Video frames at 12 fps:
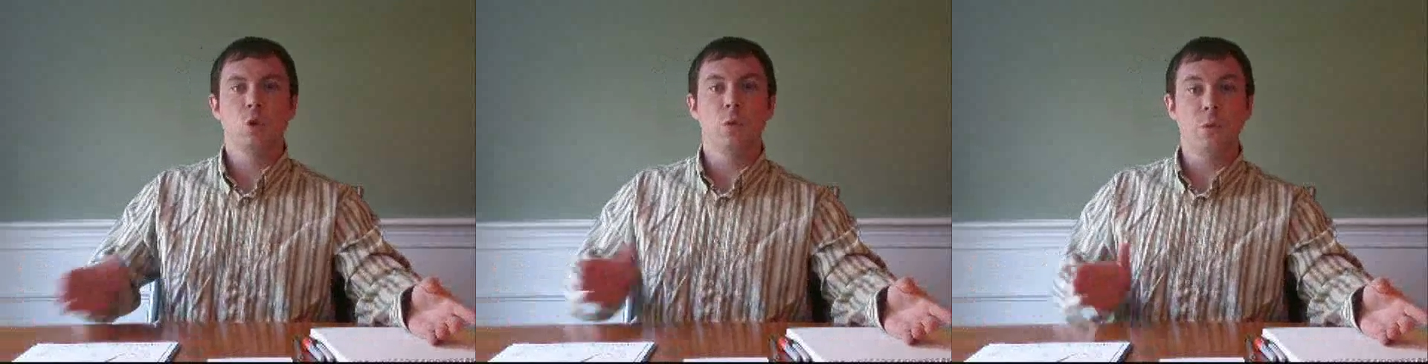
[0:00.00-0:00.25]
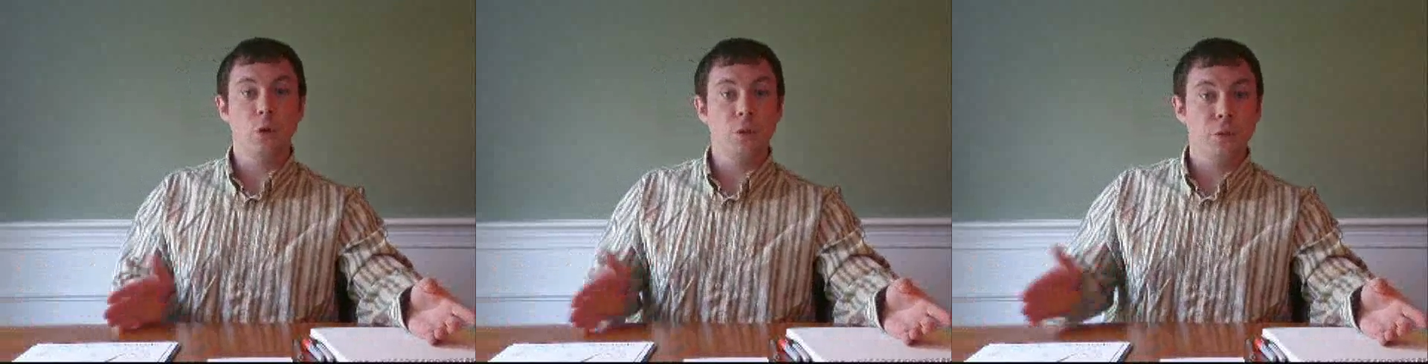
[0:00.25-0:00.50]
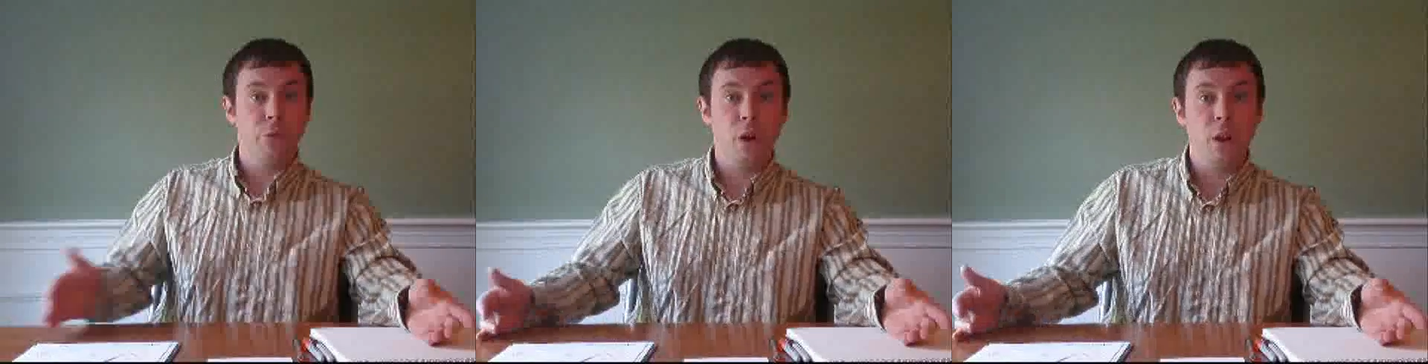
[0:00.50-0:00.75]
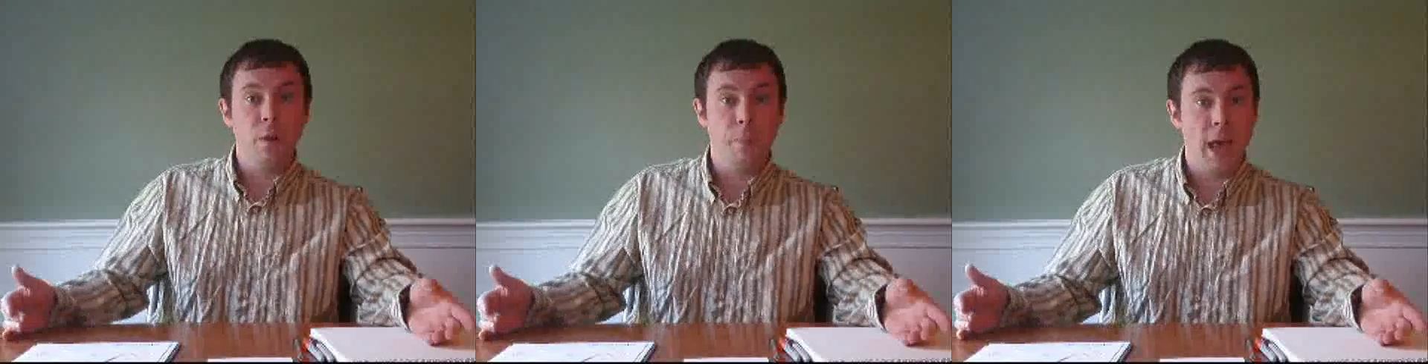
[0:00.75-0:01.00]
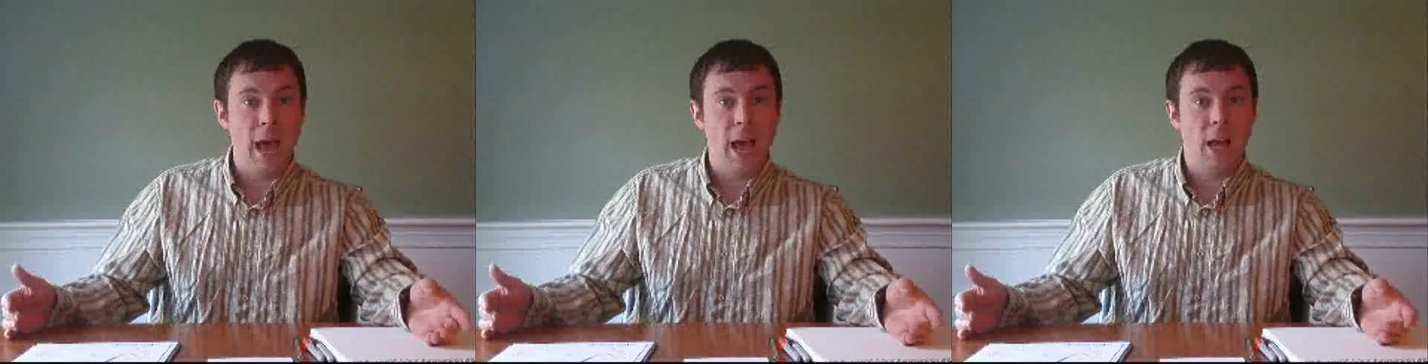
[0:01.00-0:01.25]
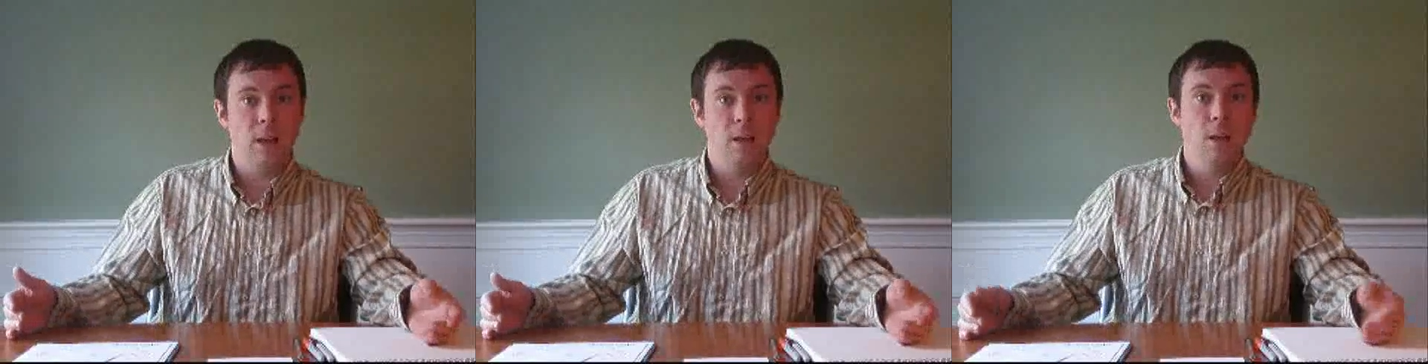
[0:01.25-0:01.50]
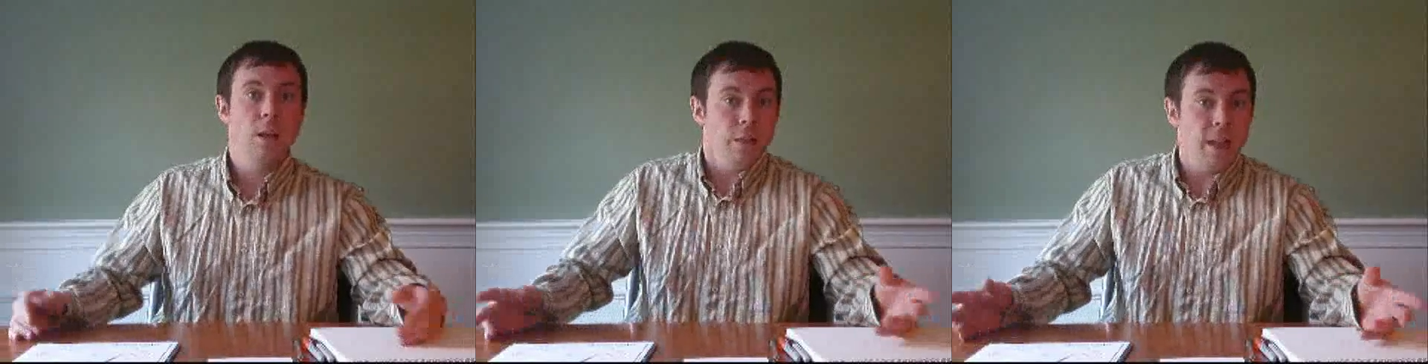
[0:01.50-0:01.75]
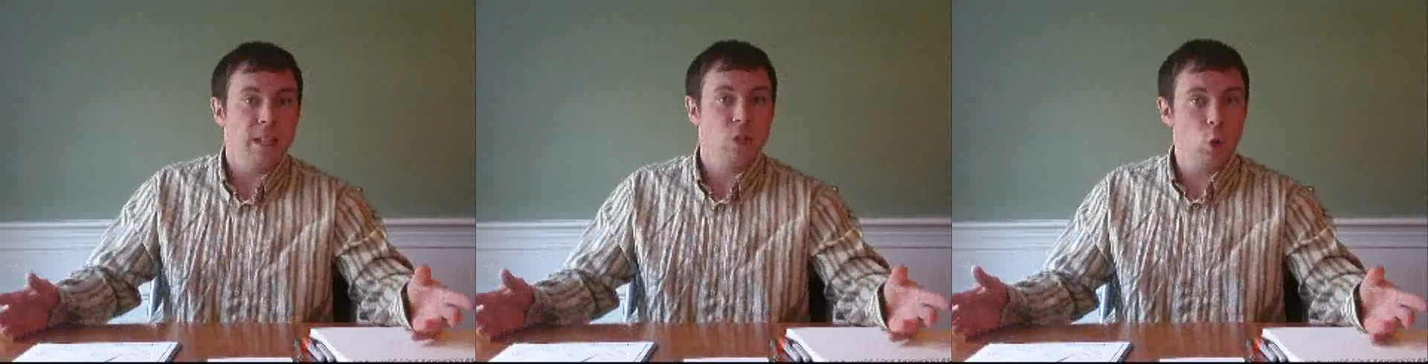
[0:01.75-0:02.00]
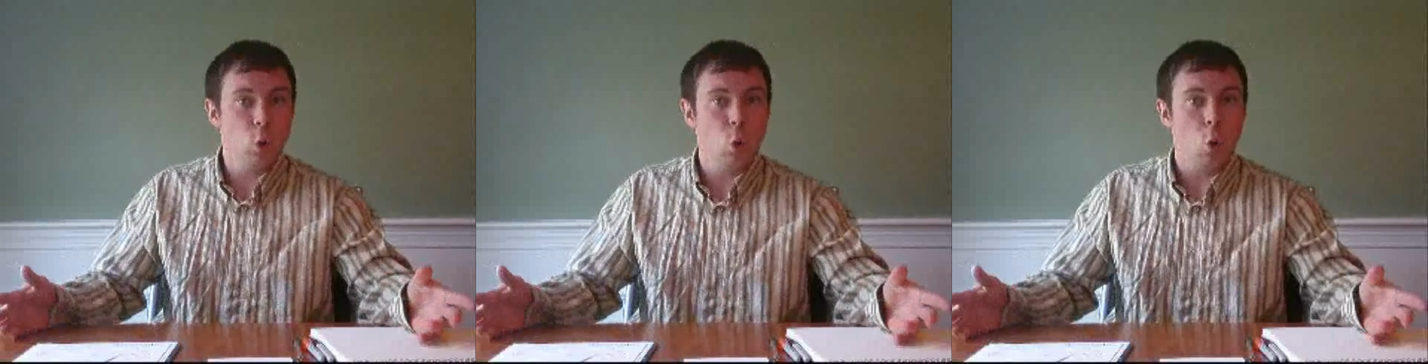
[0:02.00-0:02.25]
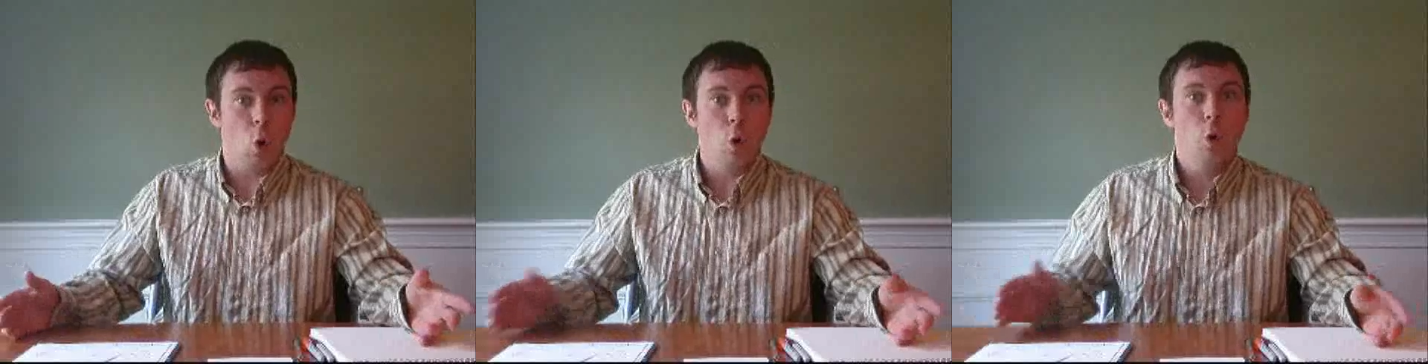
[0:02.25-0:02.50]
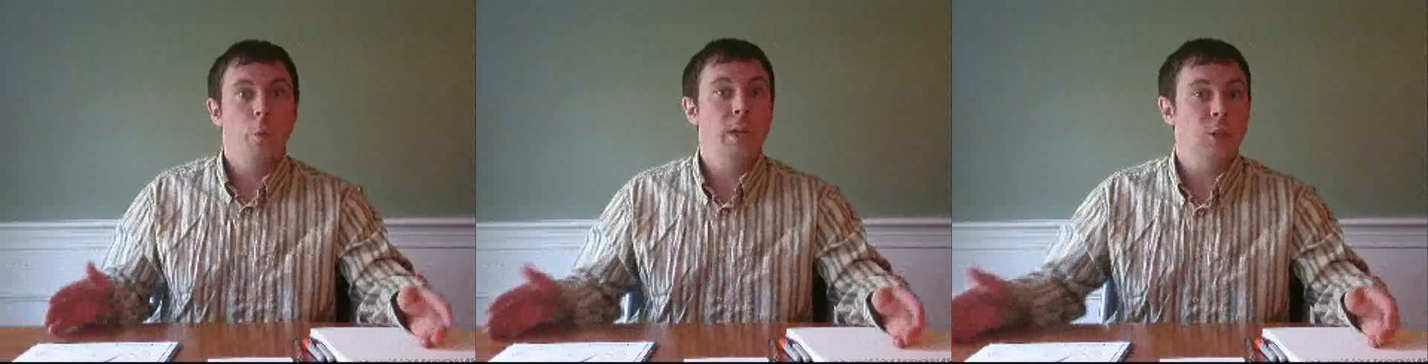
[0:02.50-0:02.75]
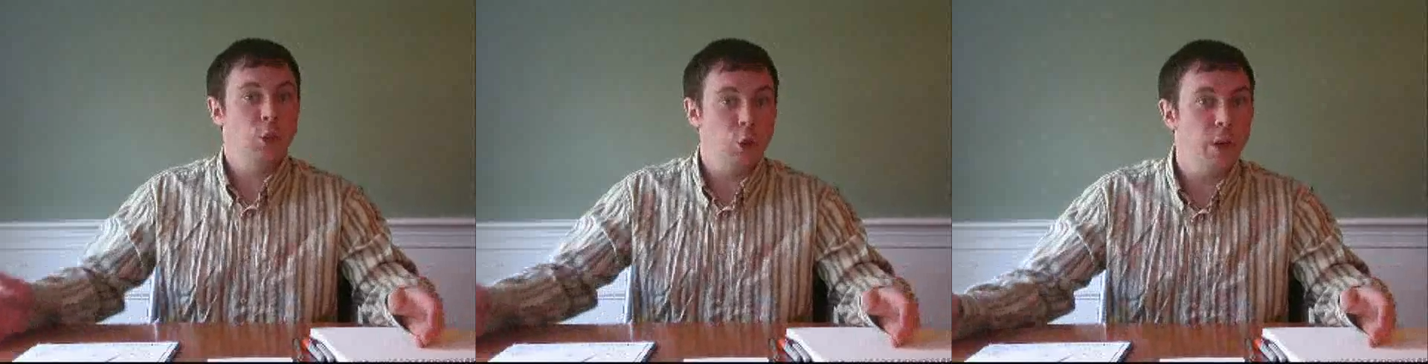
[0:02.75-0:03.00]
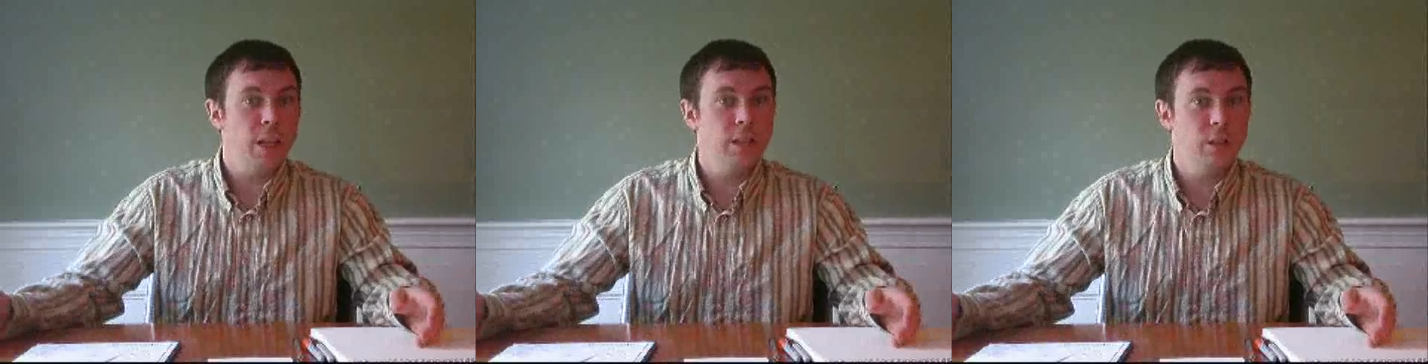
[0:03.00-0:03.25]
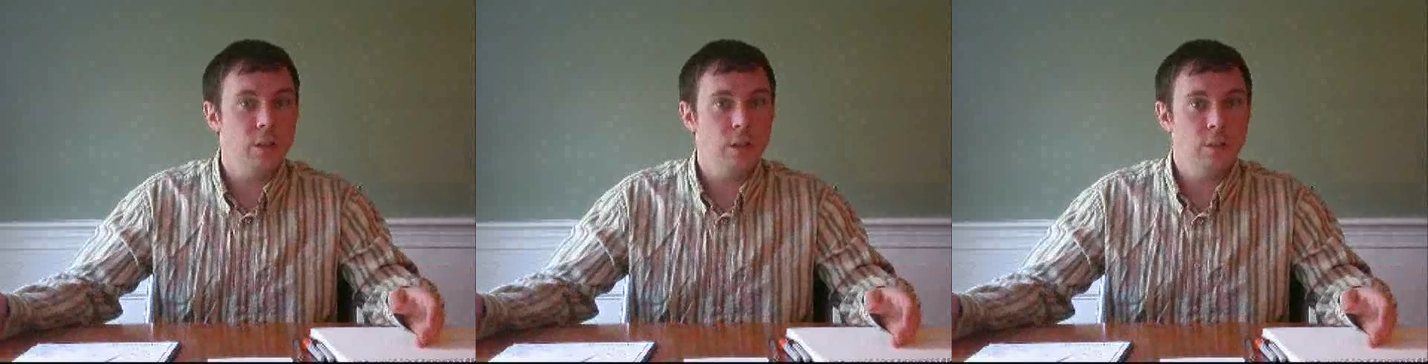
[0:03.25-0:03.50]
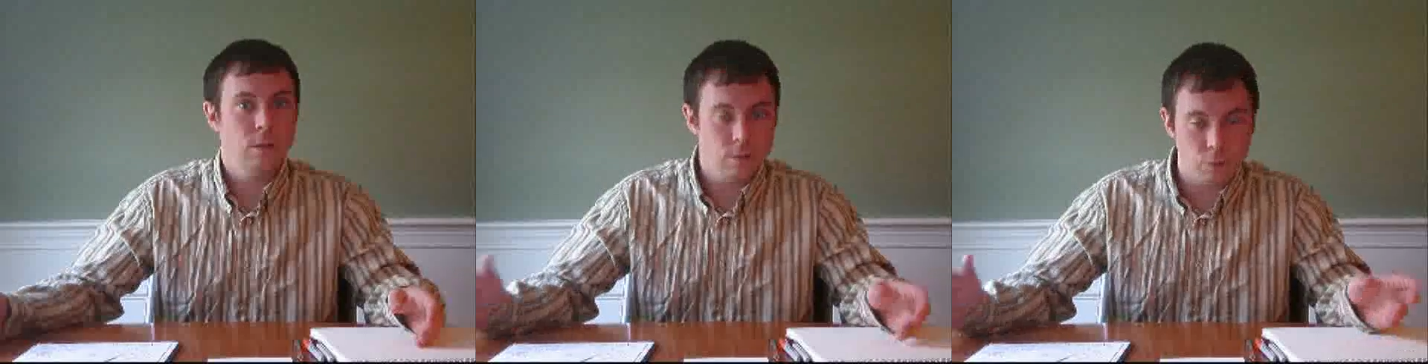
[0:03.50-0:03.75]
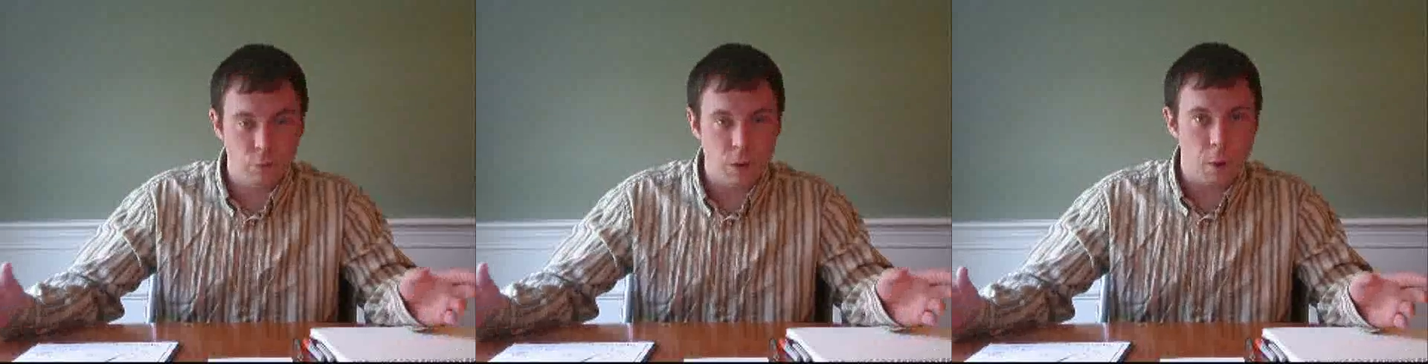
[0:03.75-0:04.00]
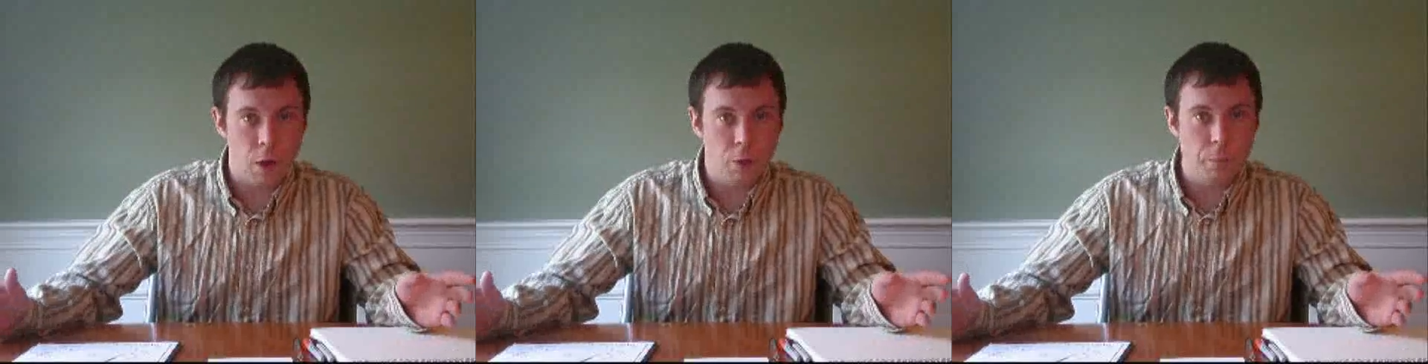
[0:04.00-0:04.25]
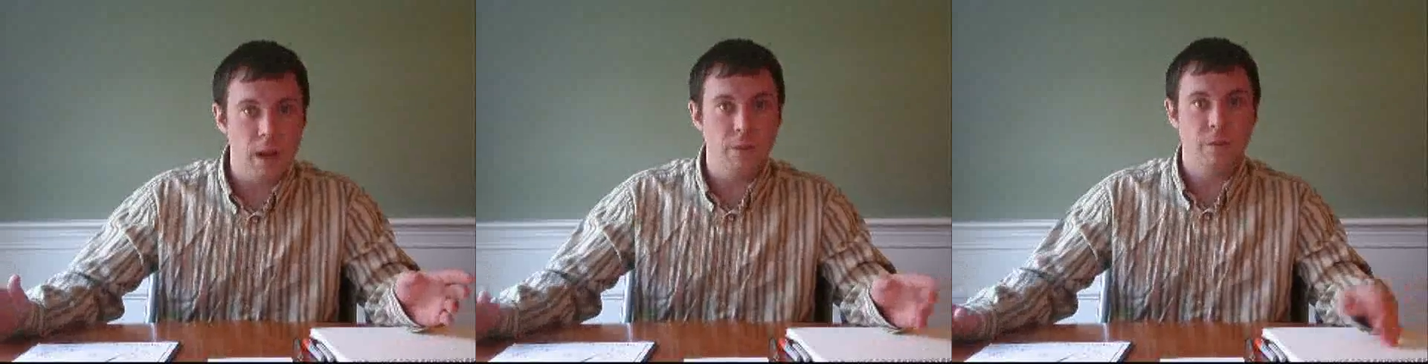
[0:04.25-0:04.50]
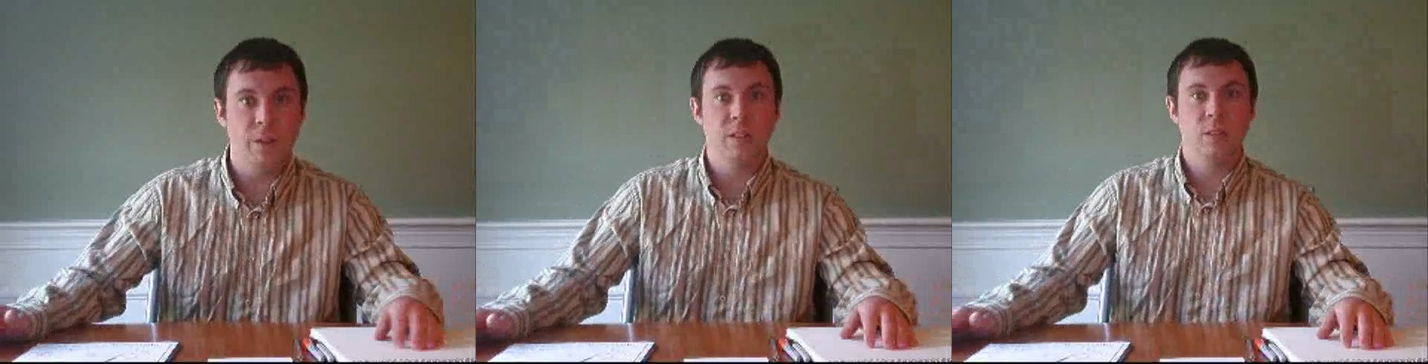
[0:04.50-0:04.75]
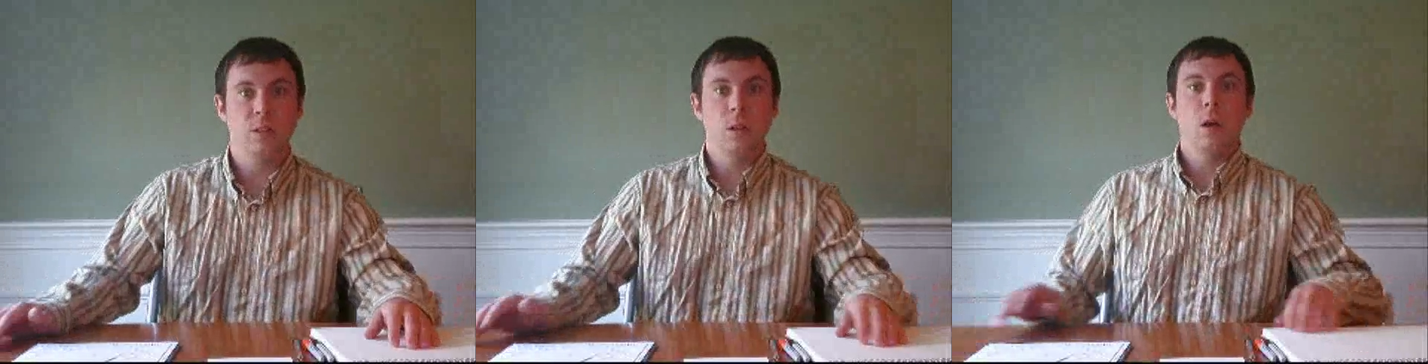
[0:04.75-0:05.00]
So if you're in the front of the pack, that's cool because you get to reap all the benefits.